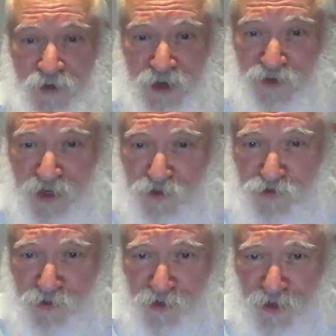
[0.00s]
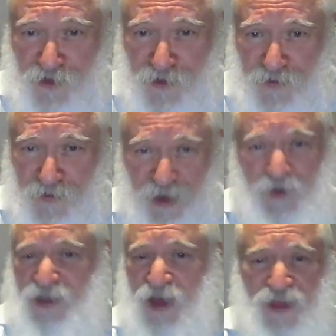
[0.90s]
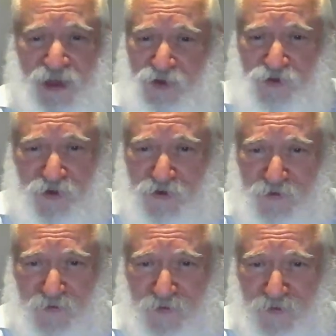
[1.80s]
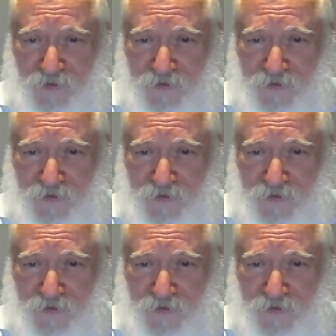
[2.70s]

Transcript: Is there even a truth? Maybe nothing is true.